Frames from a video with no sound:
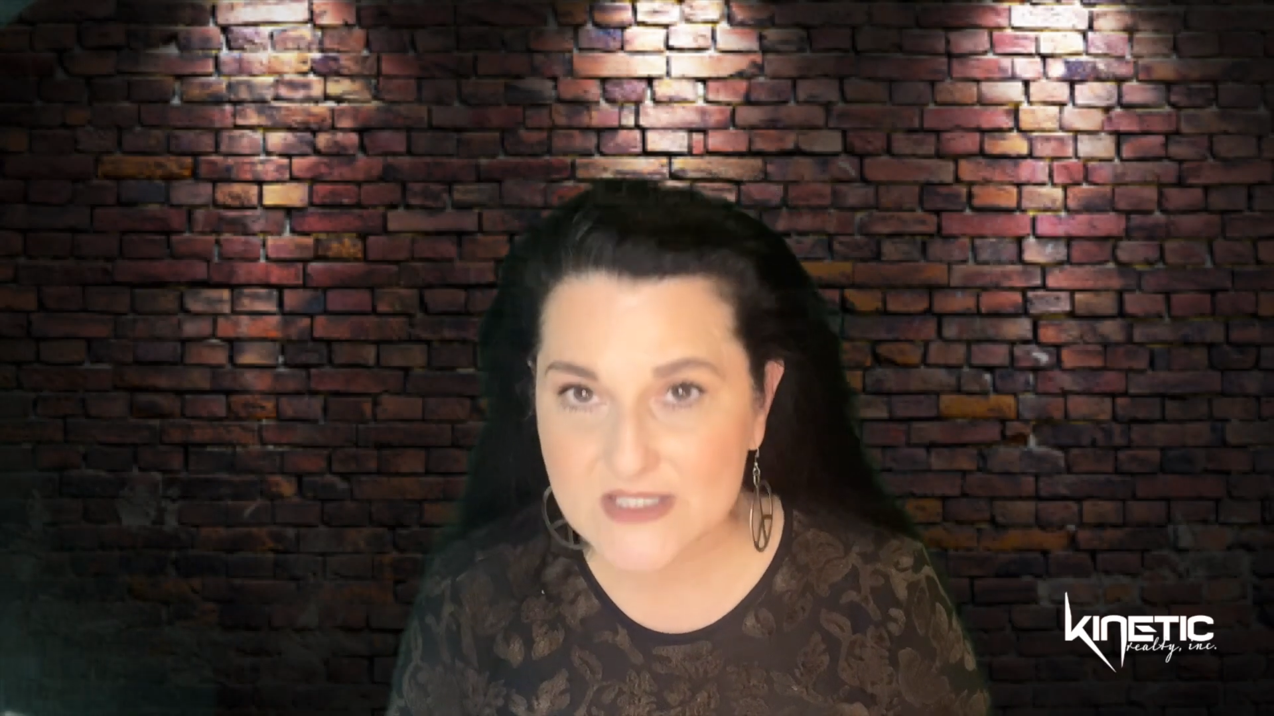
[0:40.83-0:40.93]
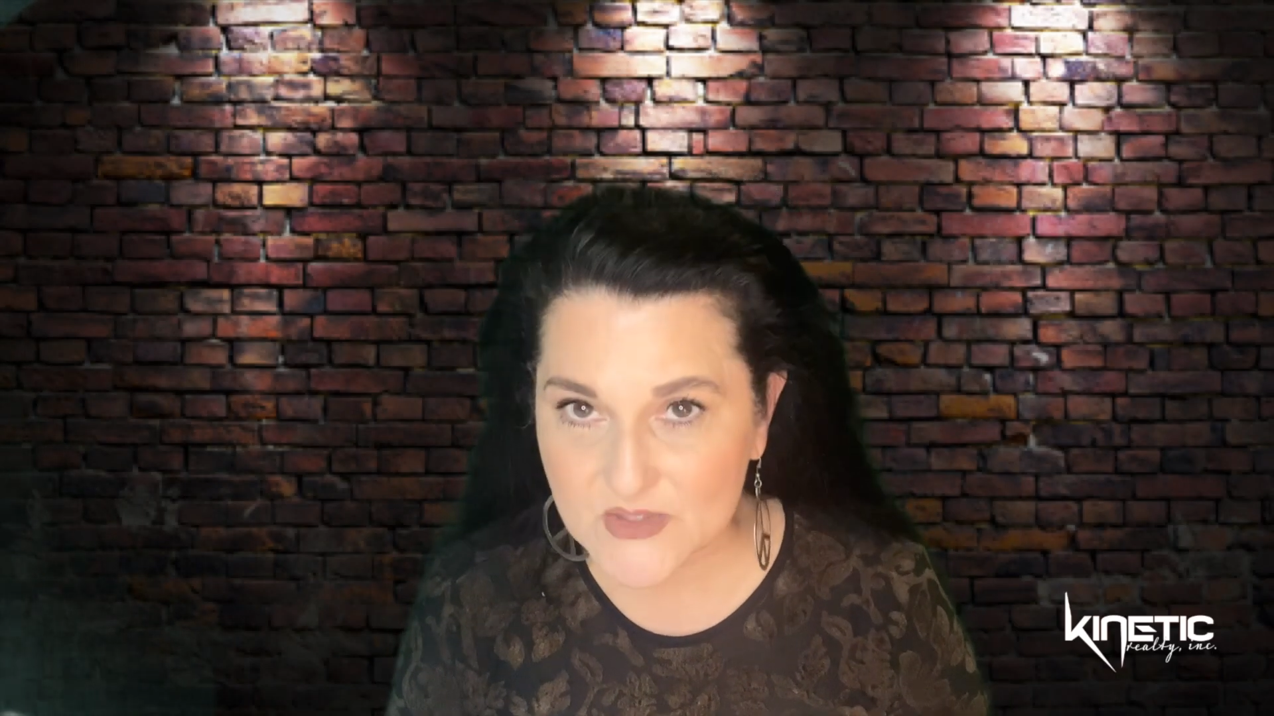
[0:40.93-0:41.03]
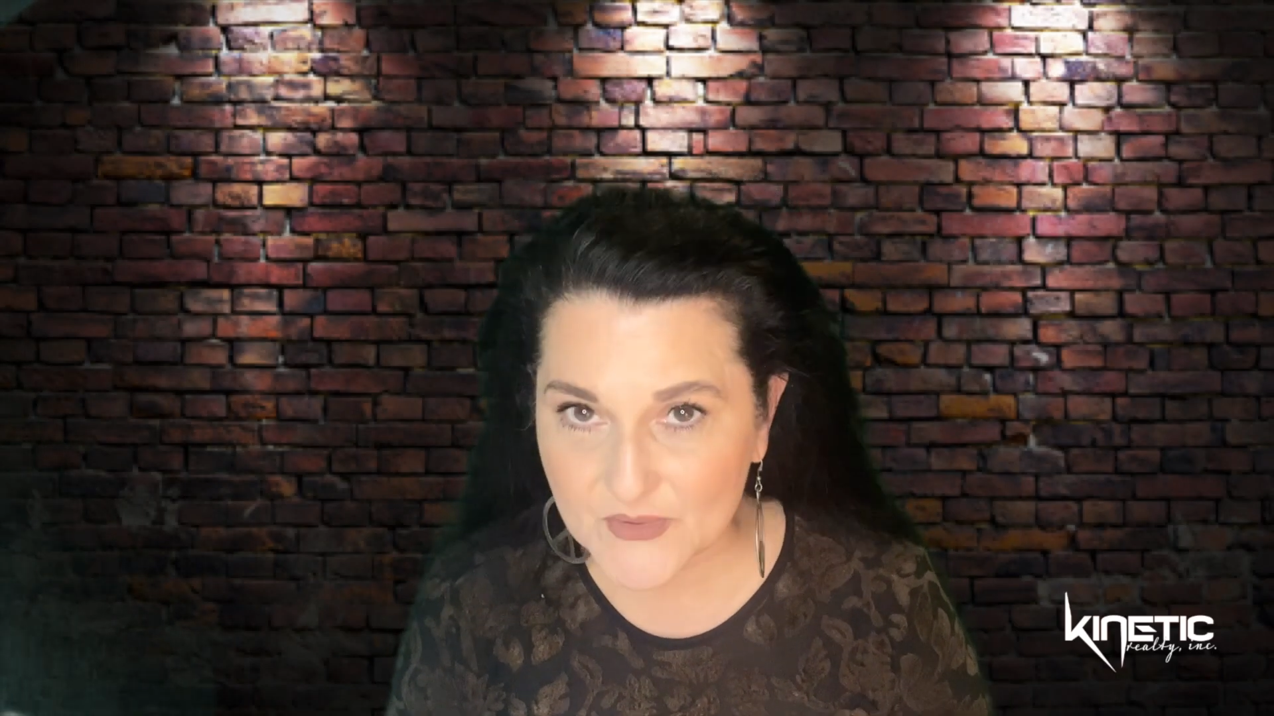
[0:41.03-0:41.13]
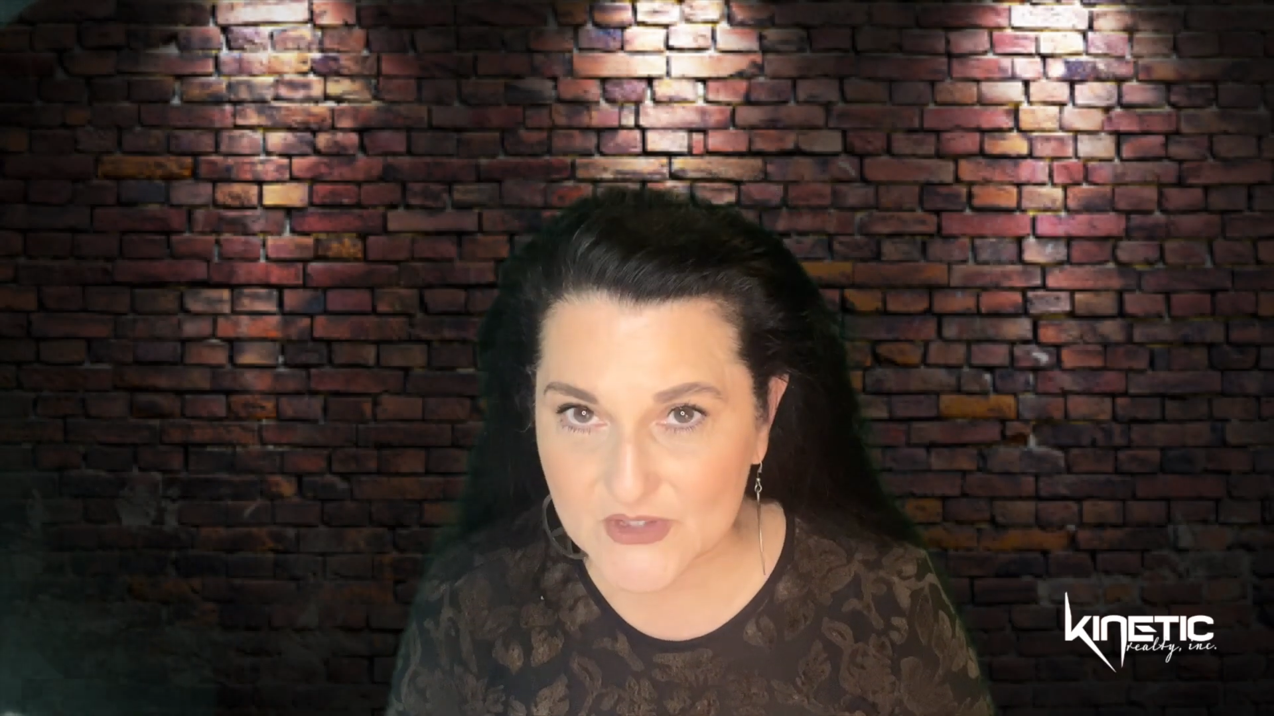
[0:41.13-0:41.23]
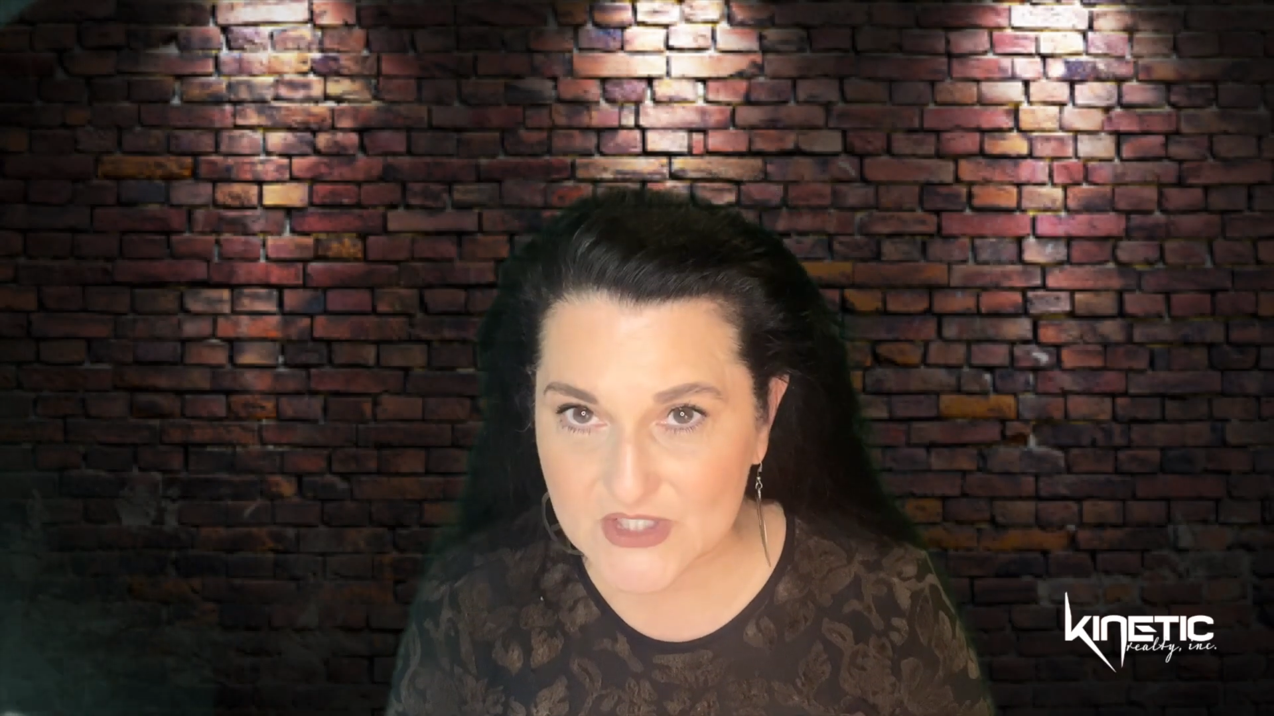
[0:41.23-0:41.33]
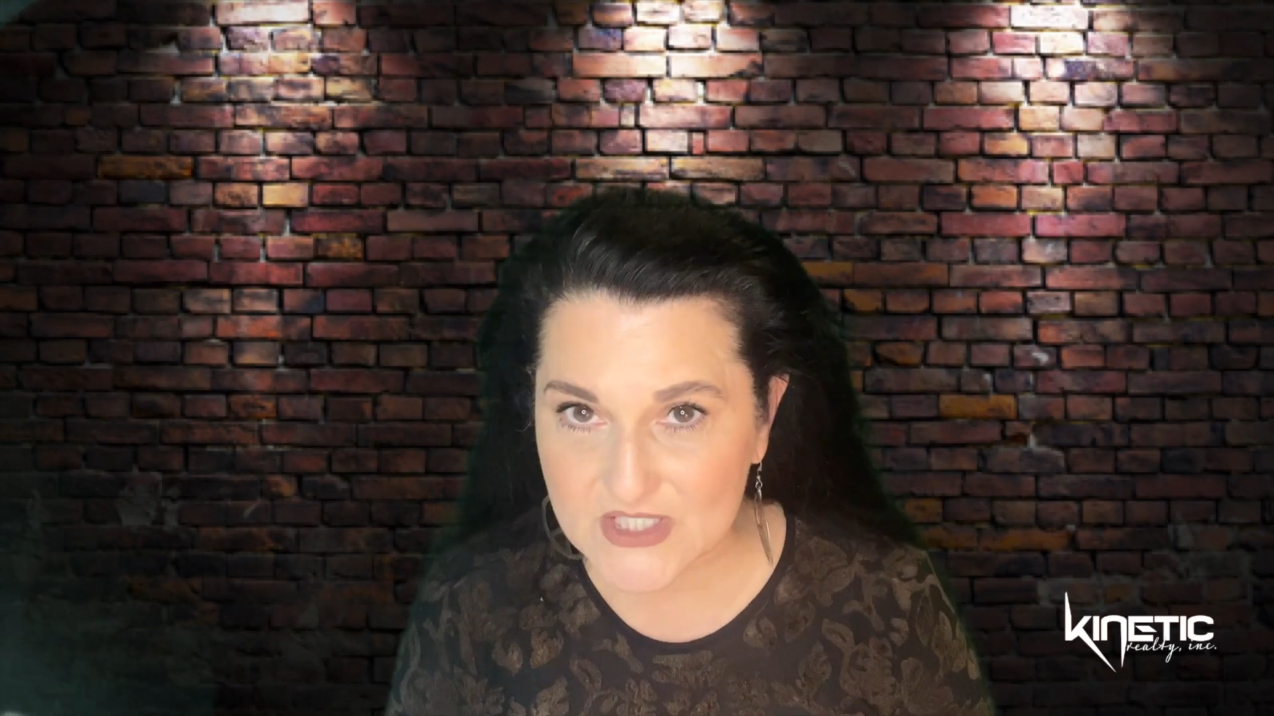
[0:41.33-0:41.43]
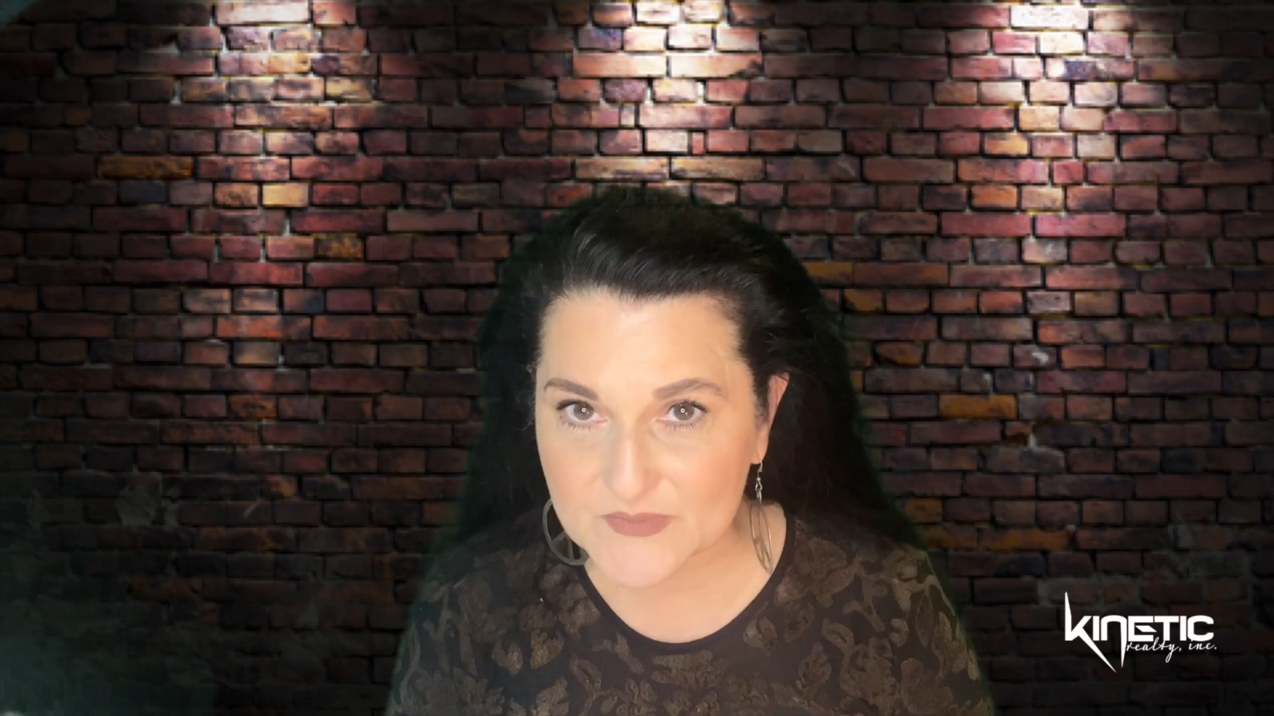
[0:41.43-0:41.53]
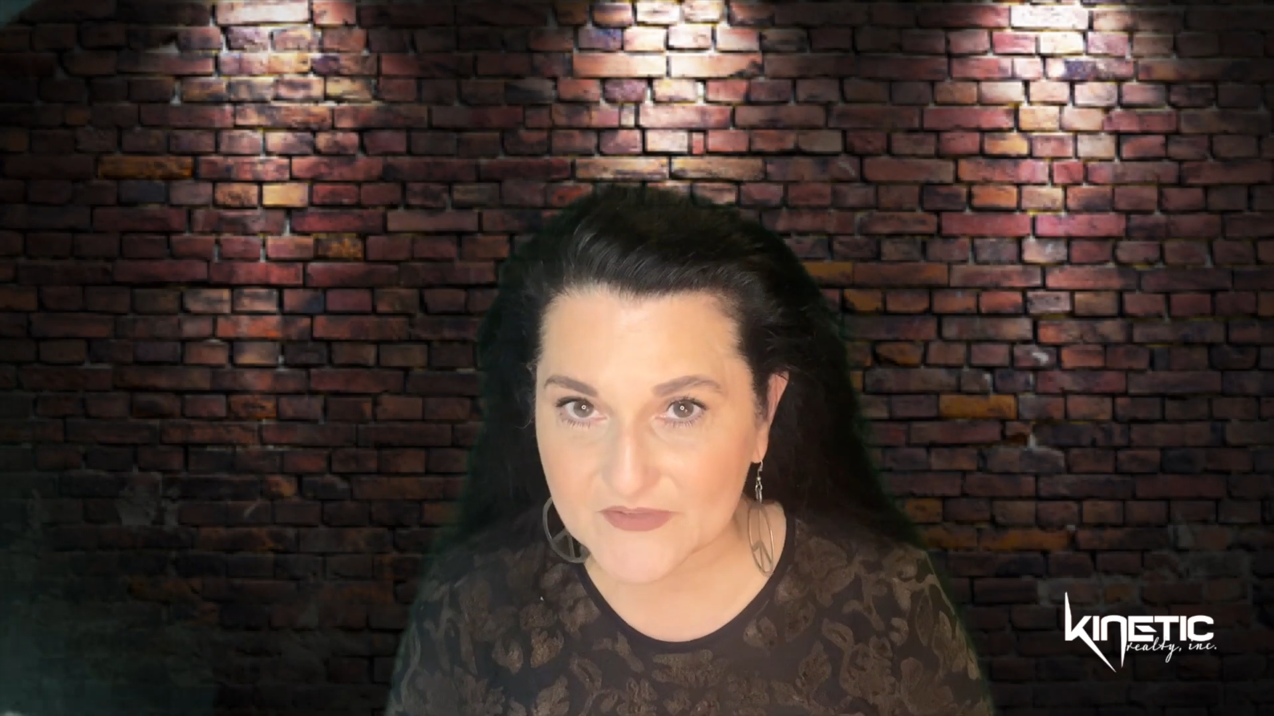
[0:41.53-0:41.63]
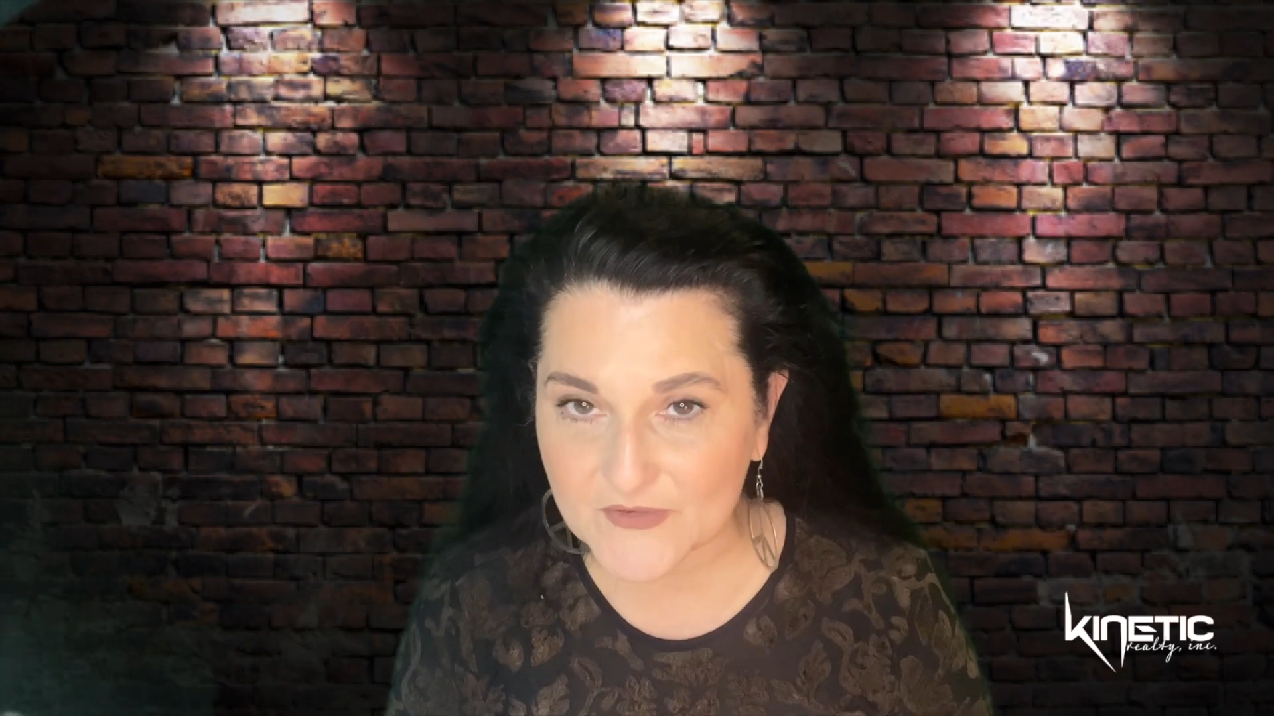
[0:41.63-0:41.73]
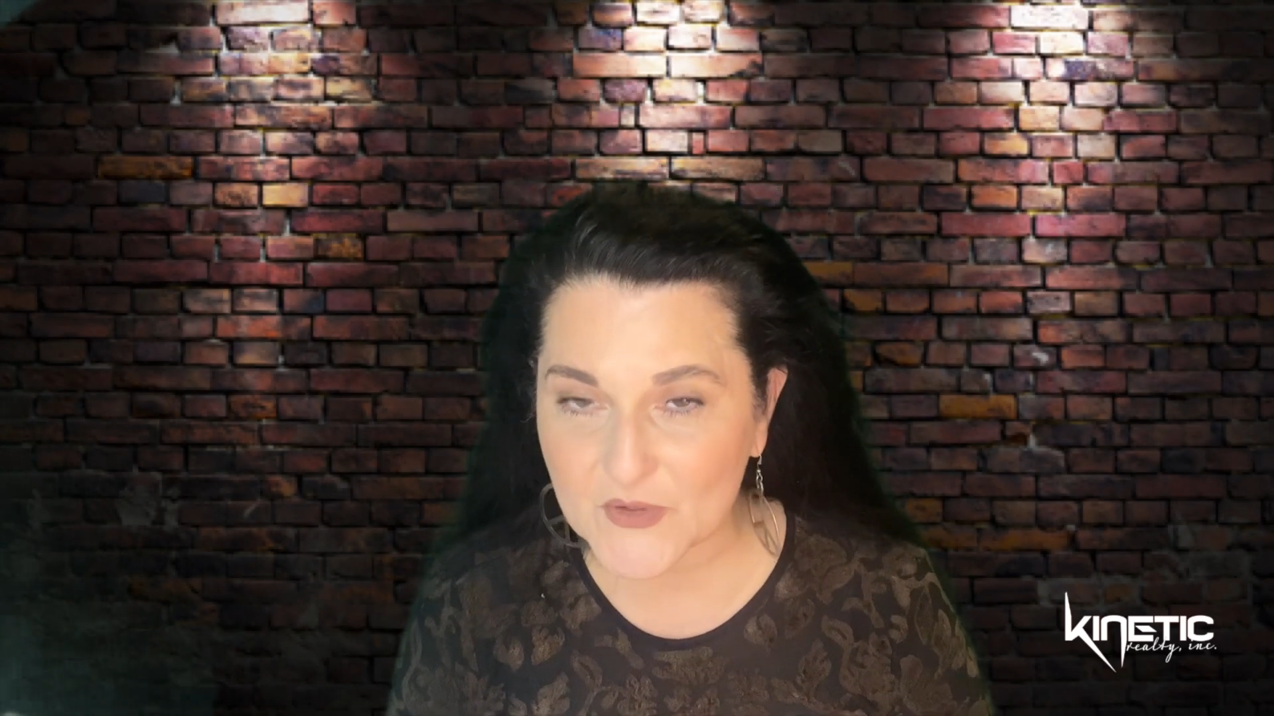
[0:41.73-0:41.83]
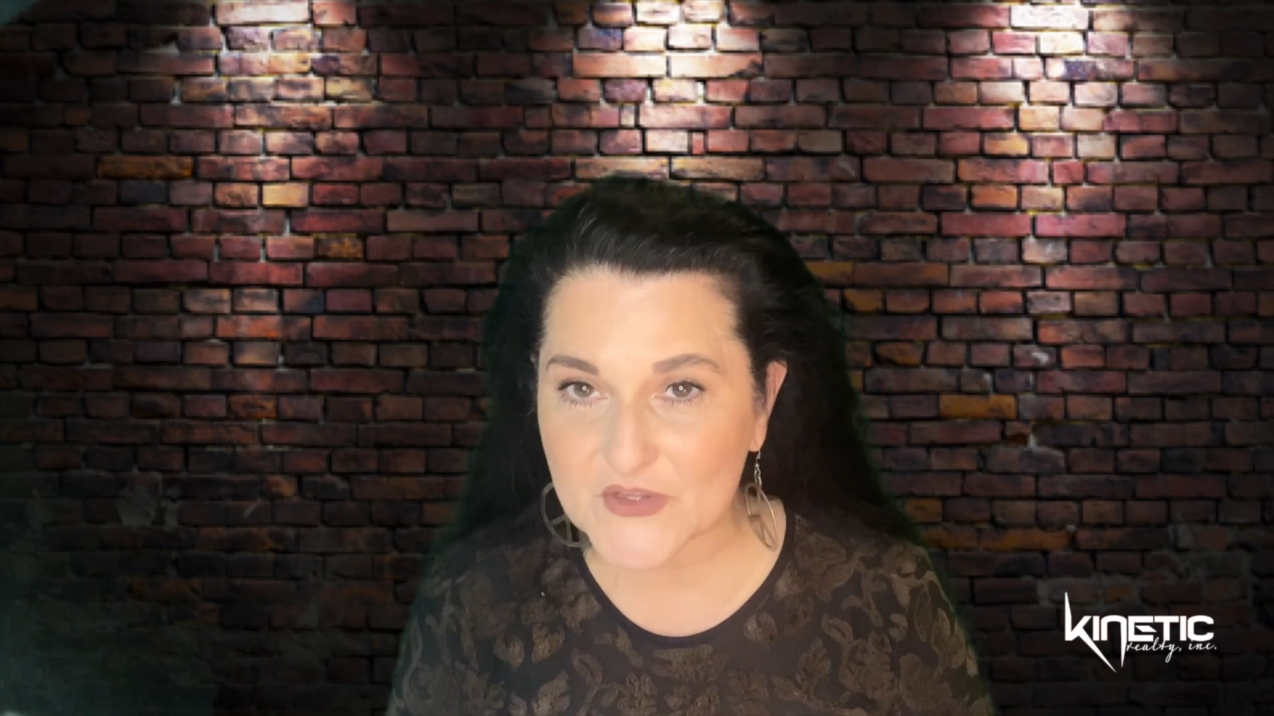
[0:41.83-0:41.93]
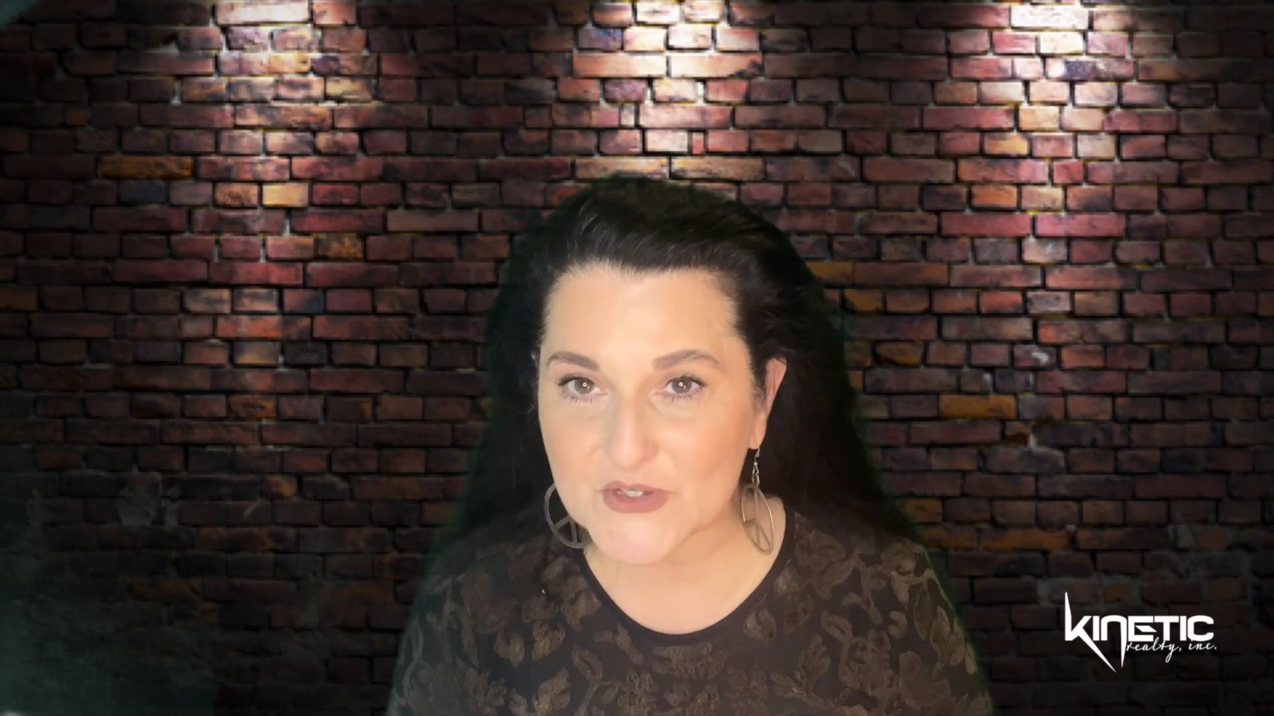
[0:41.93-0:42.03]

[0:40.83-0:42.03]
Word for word: to purchase before the